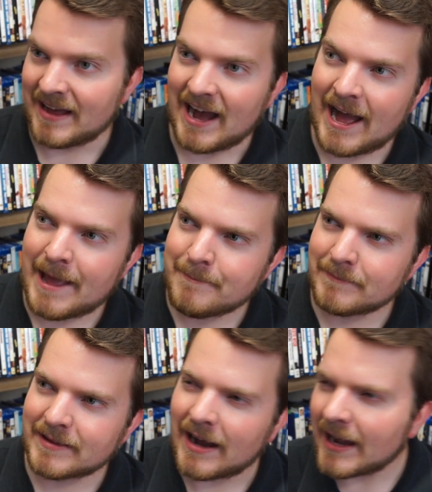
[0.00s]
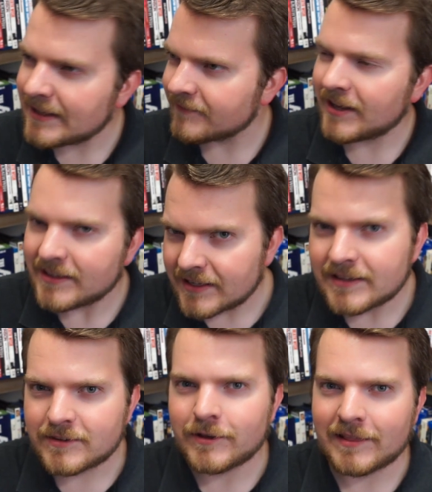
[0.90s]
I'm kind of getting
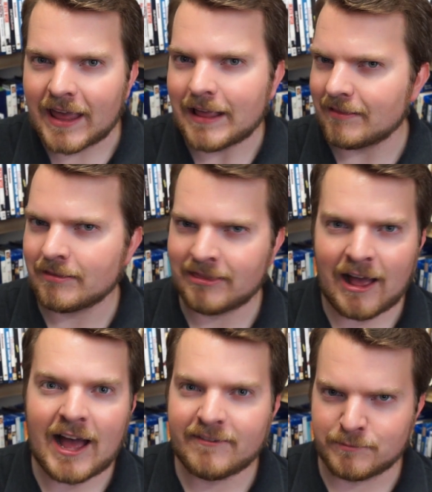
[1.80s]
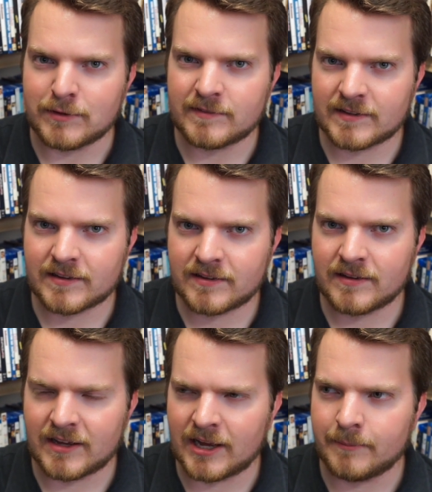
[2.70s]
into like live music
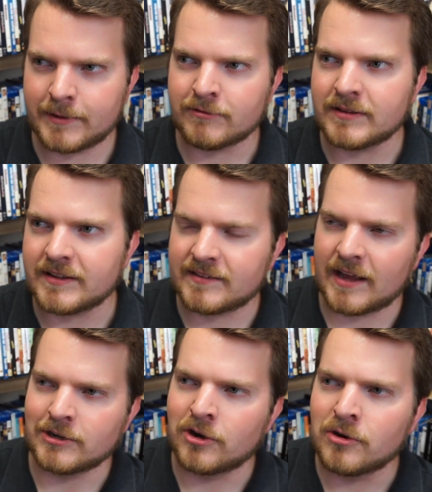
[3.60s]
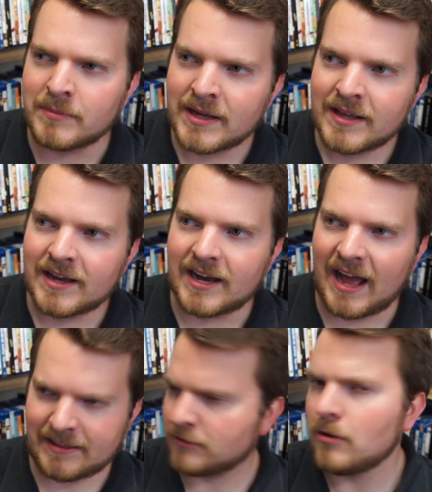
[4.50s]
being released at home.
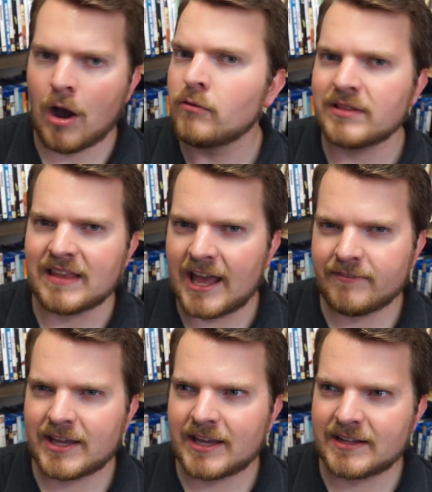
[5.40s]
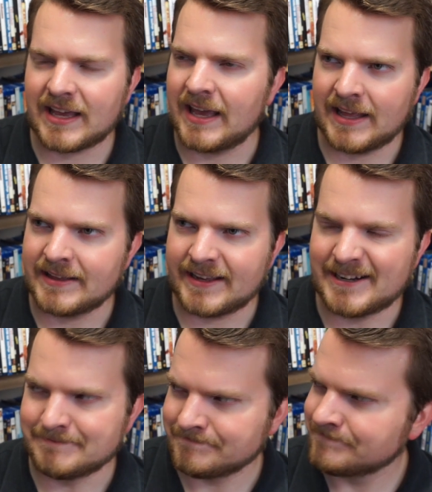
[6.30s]
I do own Live Aid,
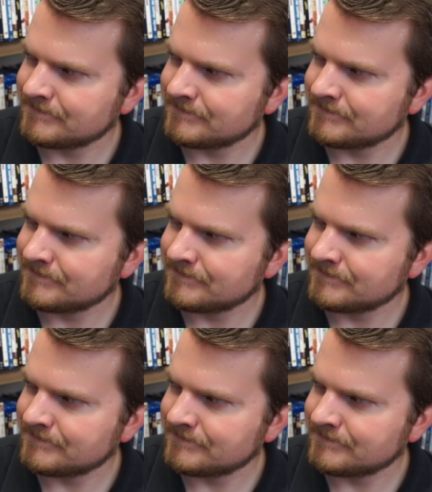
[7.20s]
and